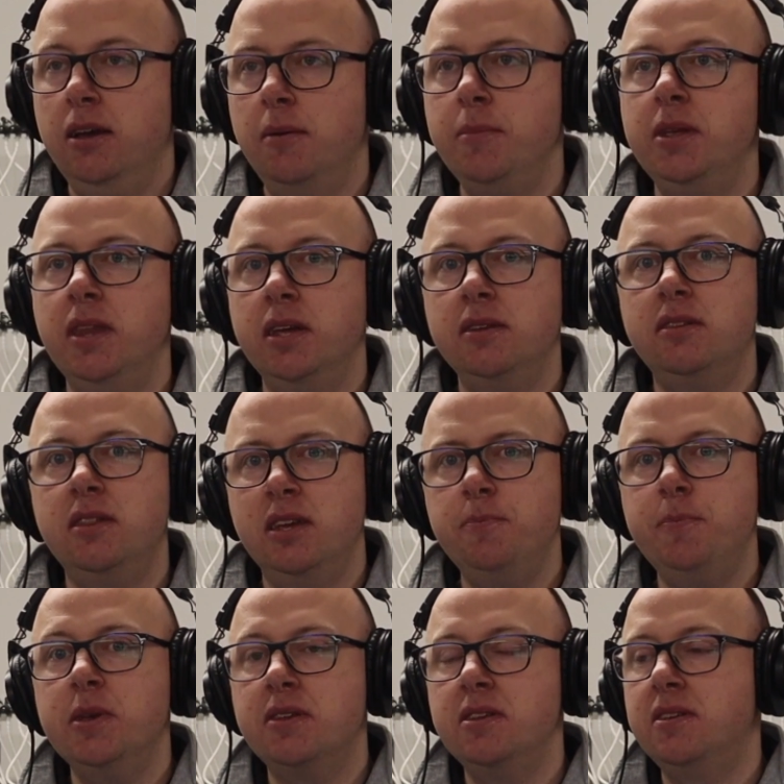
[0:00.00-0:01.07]
I mean, there's
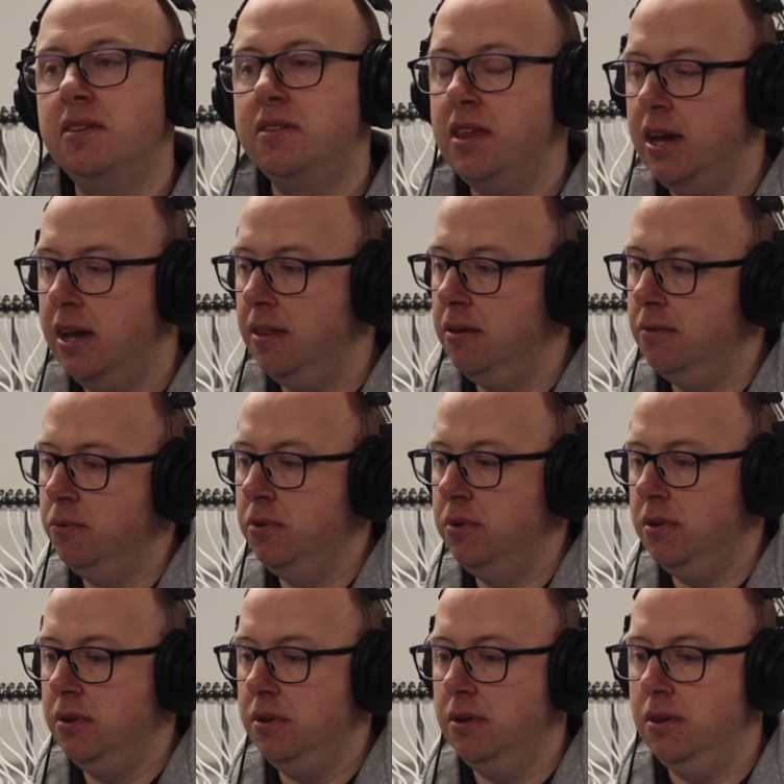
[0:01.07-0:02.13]
businesses there that
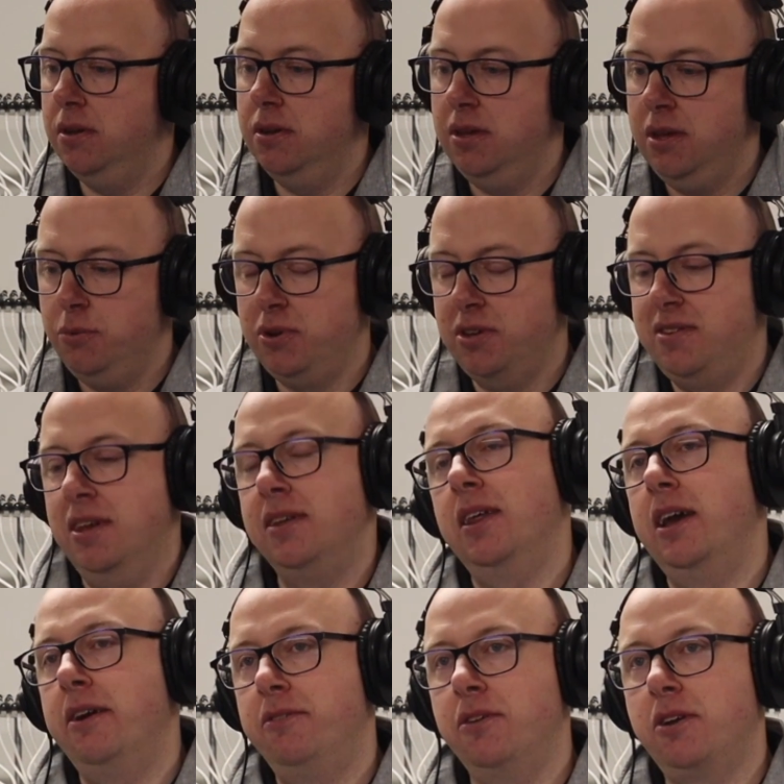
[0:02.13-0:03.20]
want to sit
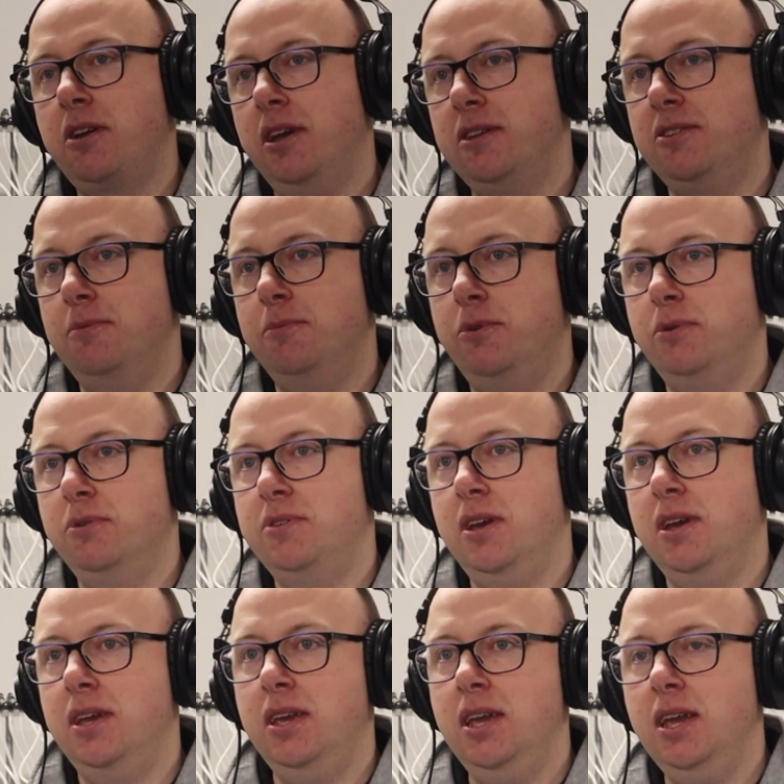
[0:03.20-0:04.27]
there and the customer will
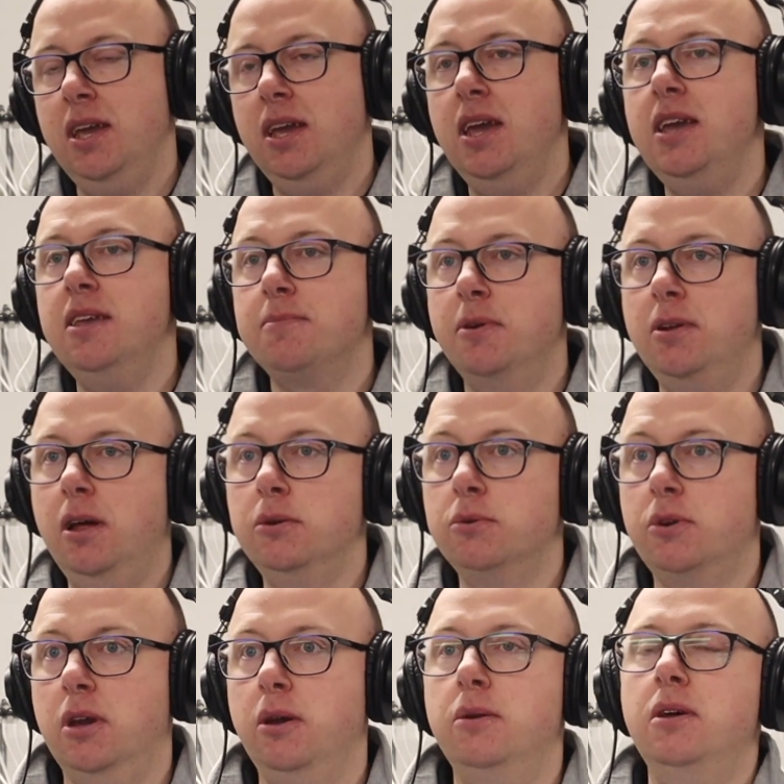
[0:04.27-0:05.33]
say, here's my
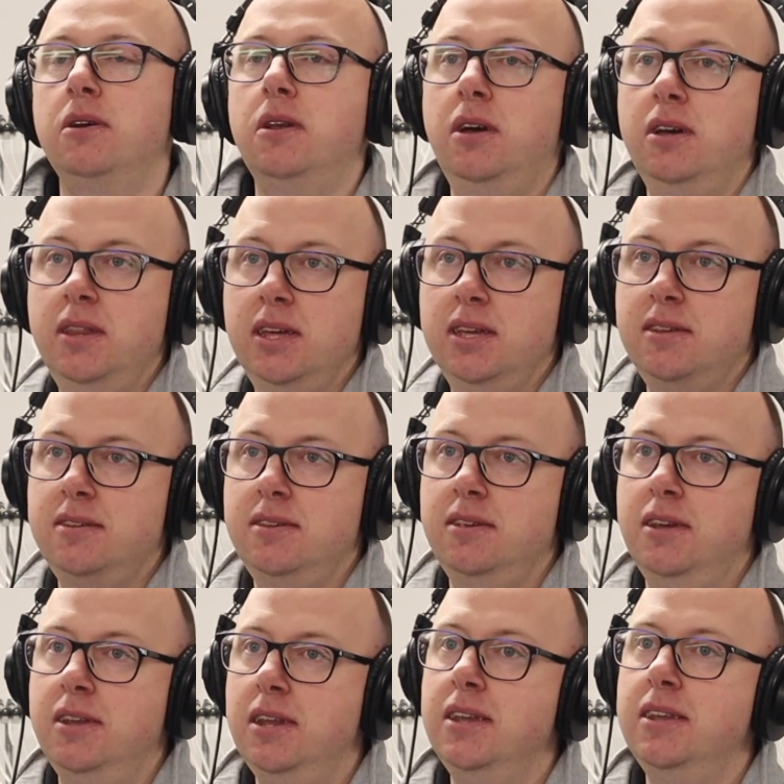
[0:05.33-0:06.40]
logo and I'd like this,
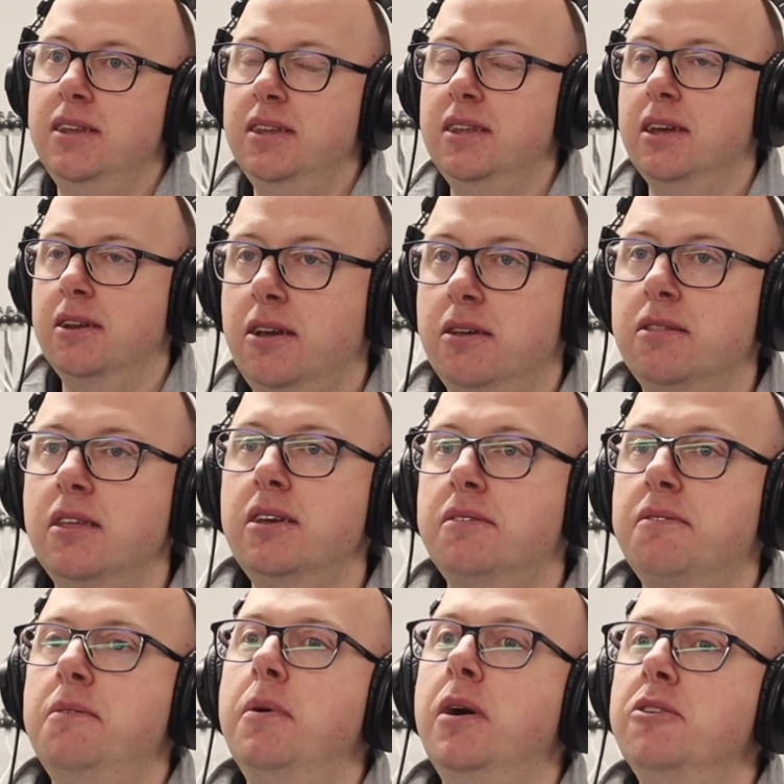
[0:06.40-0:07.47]
and then they'll thanks
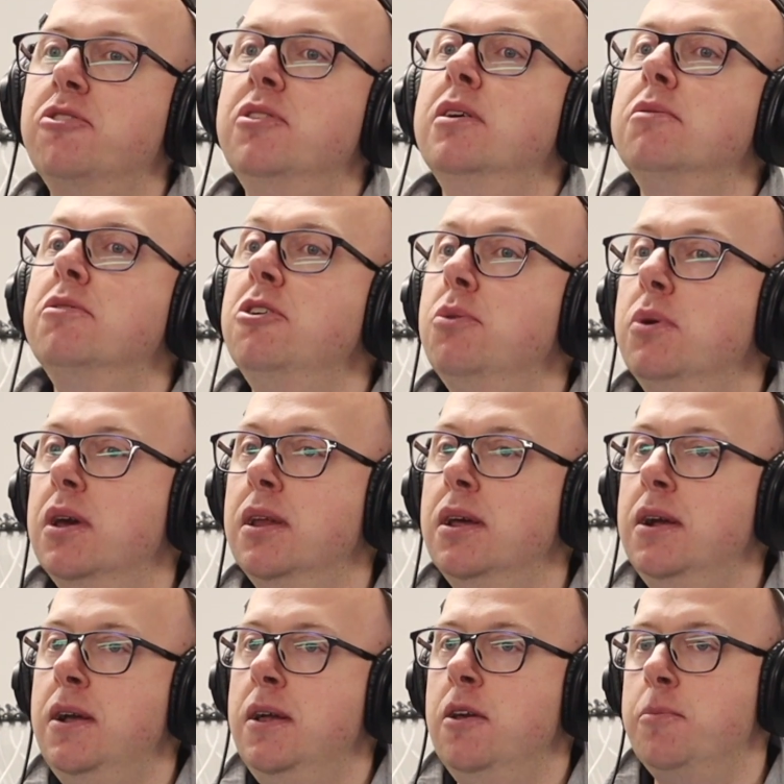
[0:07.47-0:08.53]
very much, and they'll do it.
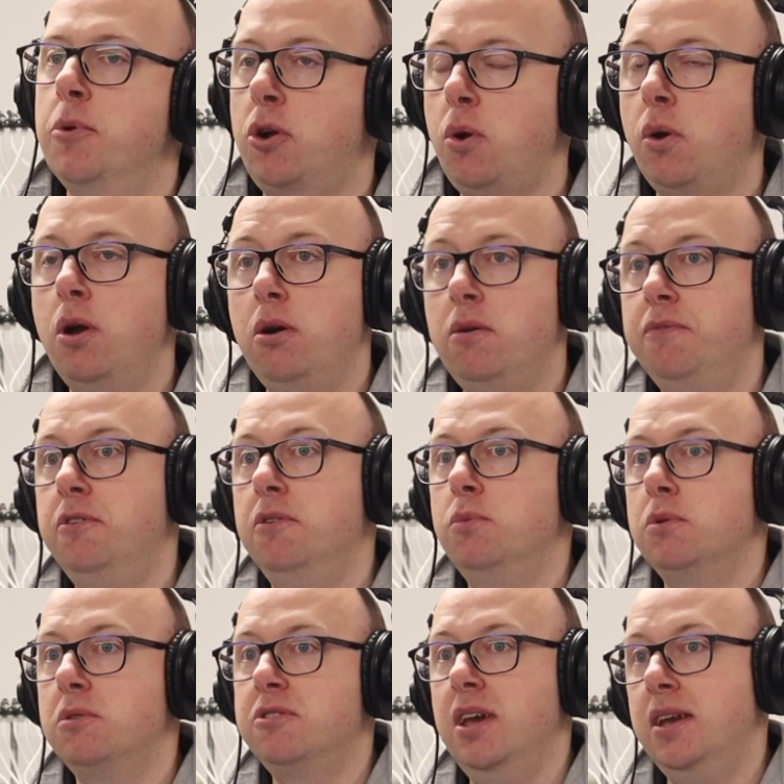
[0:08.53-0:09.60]
Yeah. But quite often
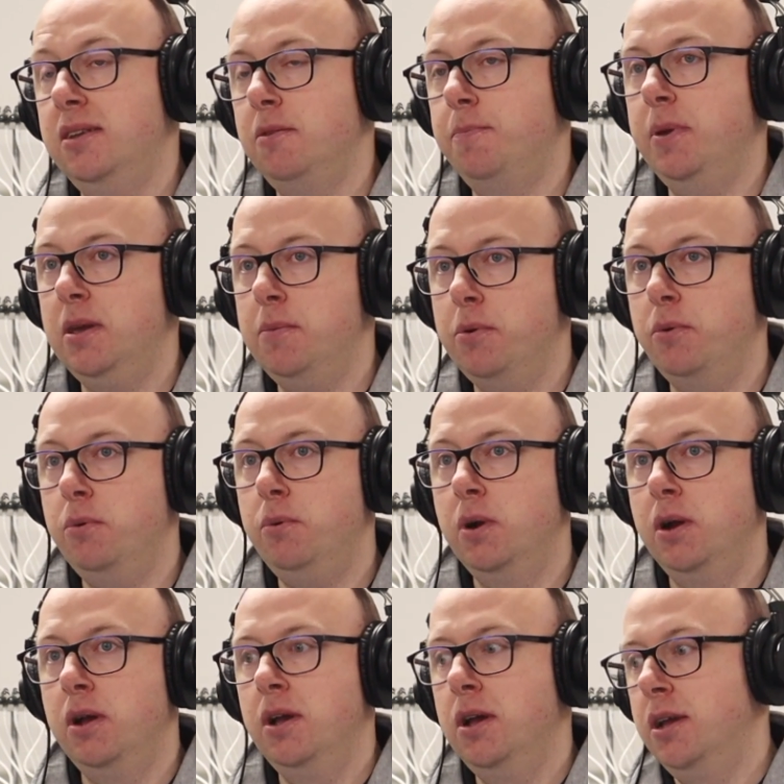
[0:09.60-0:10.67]
we'll say to people,
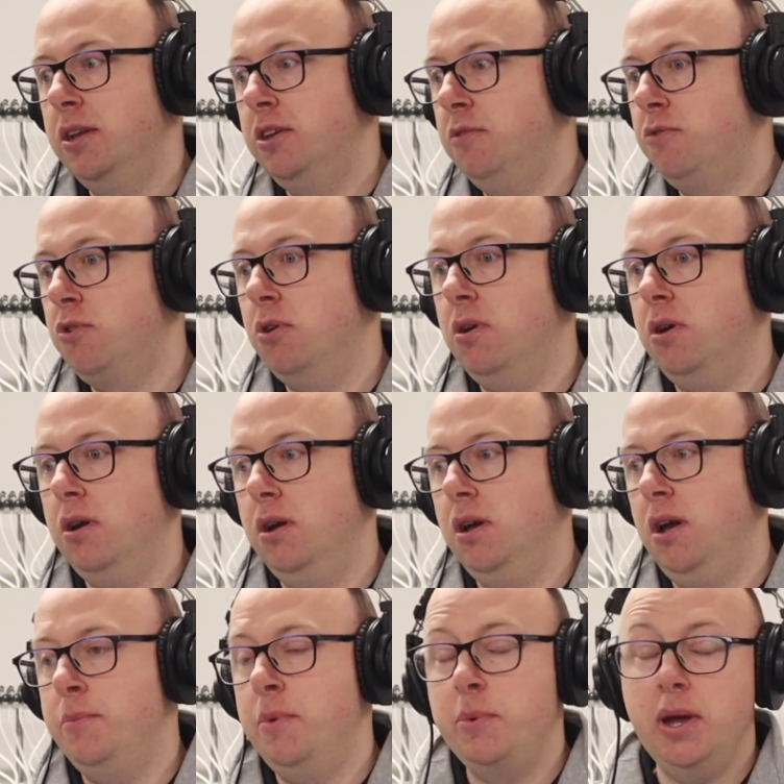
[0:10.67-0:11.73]
we
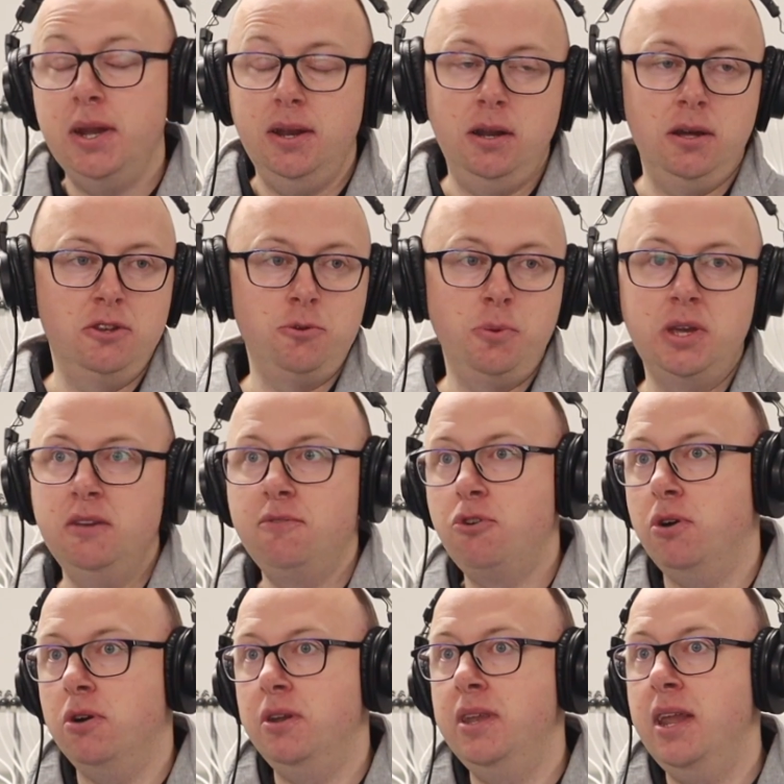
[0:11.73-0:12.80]
had it last week, you've
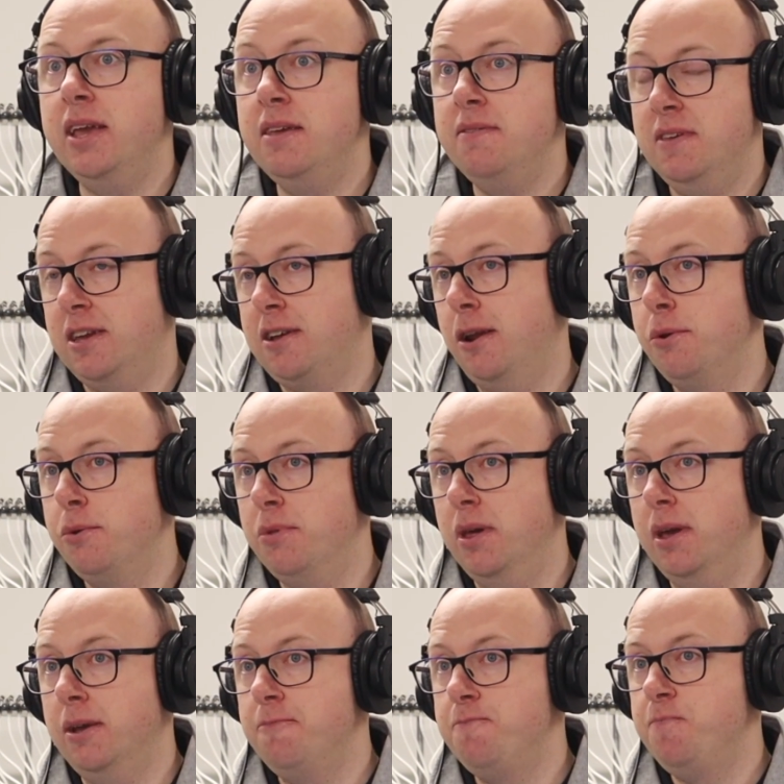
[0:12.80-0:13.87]
got navy
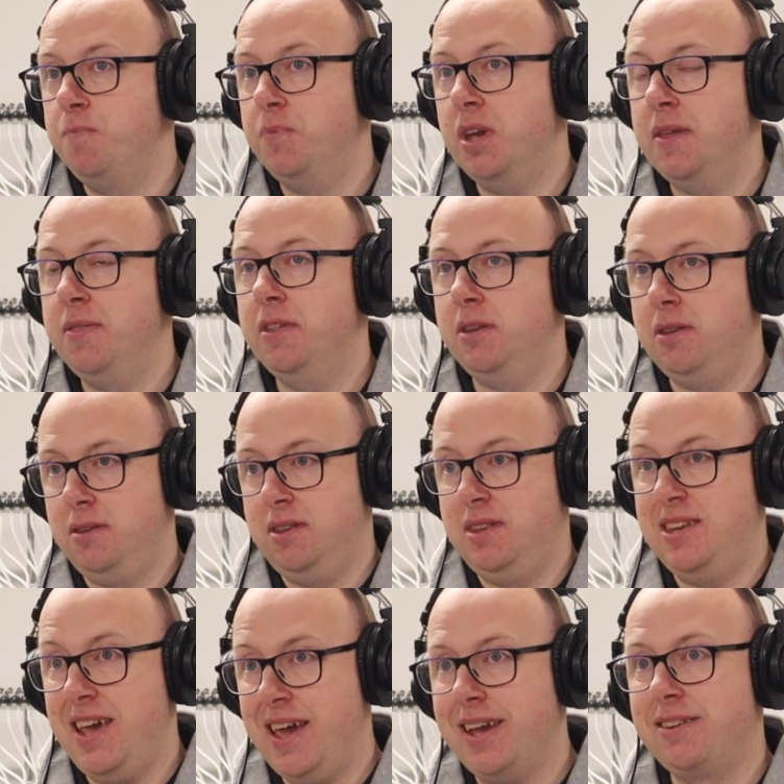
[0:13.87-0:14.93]
clothing and the
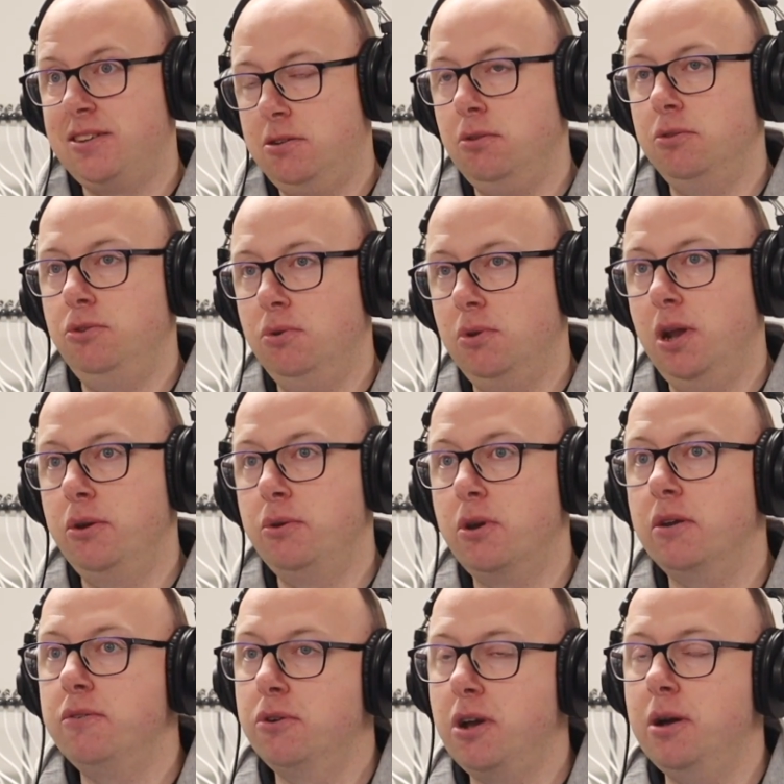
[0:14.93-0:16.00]
text on your
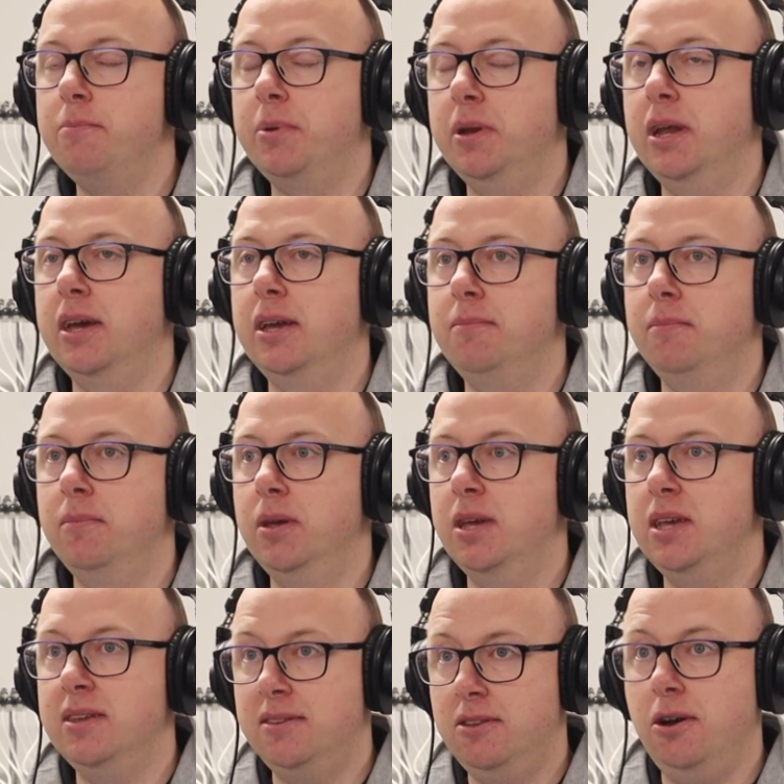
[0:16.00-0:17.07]
logo, your company name,
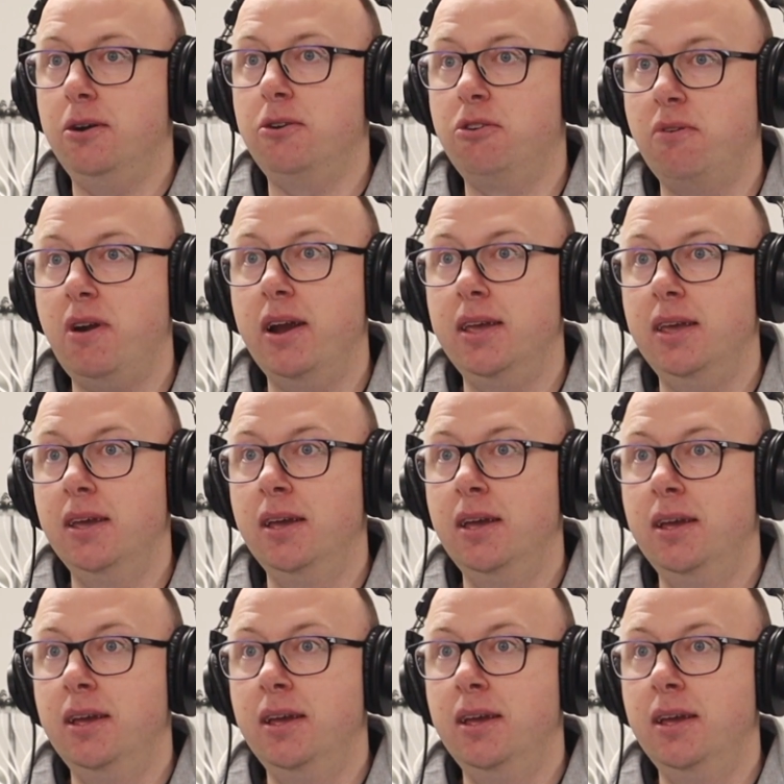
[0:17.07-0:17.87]
is dark grey.